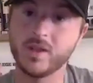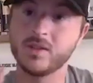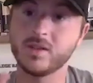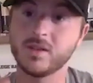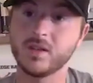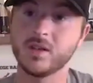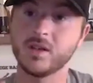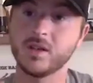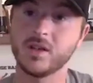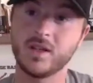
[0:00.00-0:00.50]

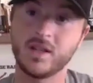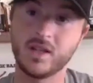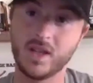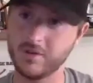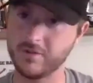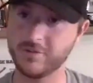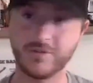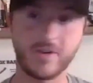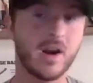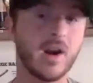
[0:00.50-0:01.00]
to
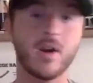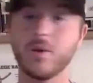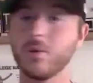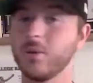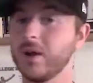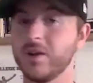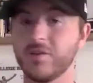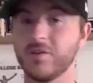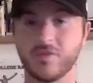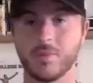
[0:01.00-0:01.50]
get far
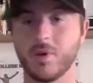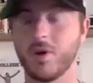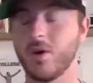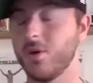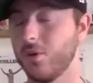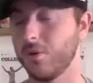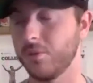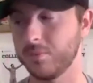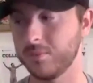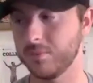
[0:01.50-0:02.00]
away from
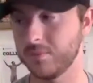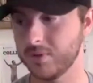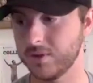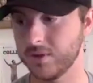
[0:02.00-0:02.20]
home,